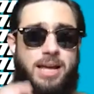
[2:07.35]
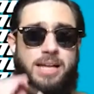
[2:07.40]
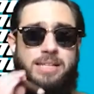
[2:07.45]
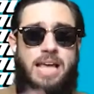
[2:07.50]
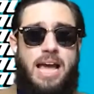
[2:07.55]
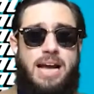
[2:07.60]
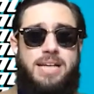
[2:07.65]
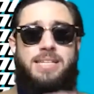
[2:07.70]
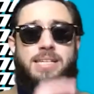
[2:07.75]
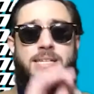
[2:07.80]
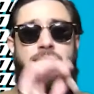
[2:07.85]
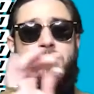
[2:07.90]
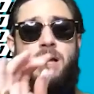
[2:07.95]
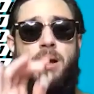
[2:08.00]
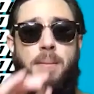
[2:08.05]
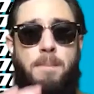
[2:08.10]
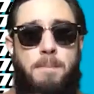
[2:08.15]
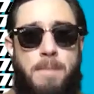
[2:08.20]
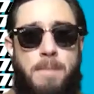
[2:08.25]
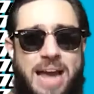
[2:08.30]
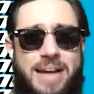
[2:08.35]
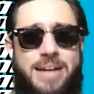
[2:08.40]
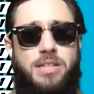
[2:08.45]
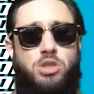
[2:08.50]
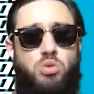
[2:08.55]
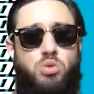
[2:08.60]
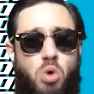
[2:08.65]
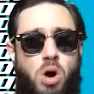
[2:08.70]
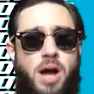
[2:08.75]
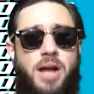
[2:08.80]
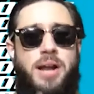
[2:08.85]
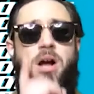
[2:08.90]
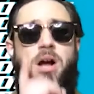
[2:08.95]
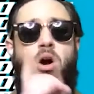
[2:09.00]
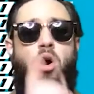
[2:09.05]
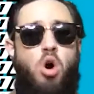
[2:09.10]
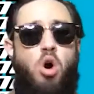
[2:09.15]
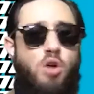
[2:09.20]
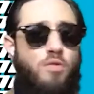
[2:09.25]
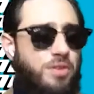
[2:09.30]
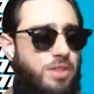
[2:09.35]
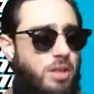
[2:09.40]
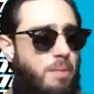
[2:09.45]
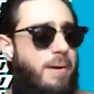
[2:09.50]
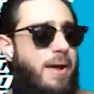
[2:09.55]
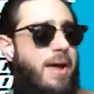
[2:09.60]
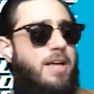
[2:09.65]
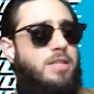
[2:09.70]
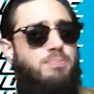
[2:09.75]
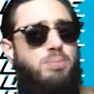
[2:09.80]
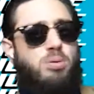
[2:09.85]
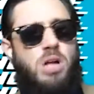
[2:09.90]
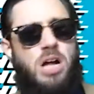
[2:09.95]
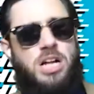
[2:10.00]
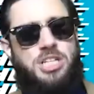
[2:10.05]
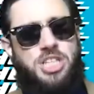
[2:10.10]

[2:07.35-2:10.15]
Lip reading: Texans -1 over the Bears. Pull out